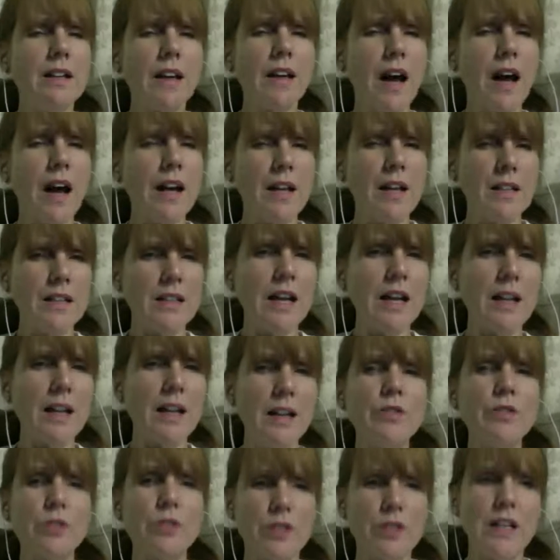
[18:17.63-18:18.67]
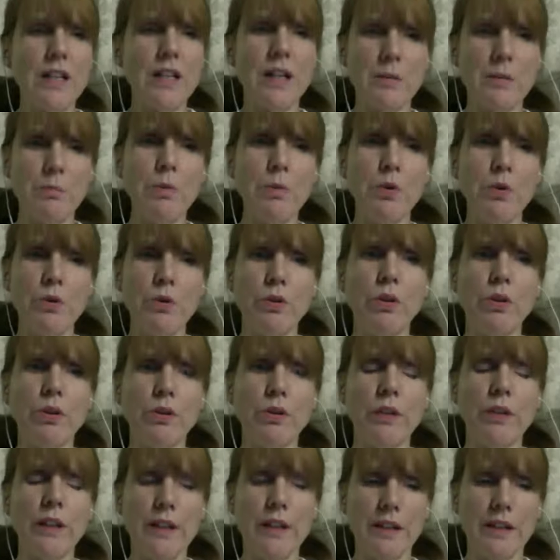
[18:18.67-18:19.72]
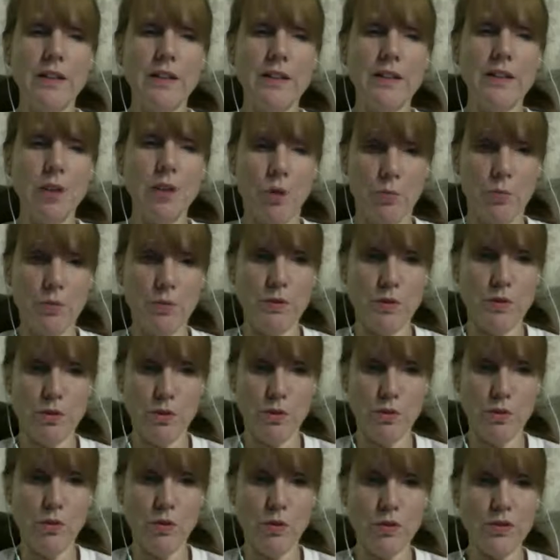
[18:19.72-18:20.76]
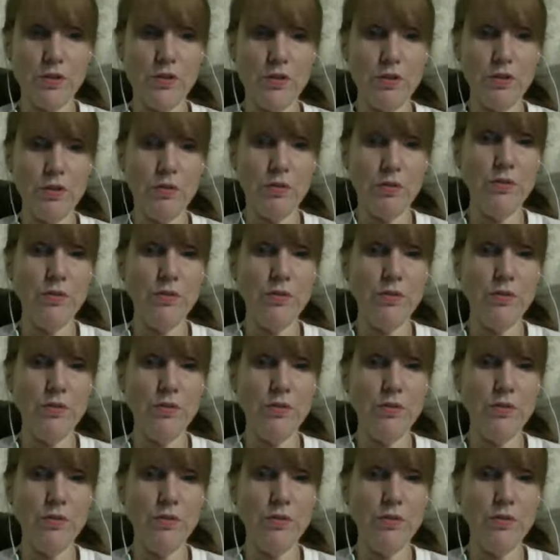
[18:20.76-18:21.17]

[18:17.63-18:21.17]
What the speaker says: as I understand, Moodle is open source. So if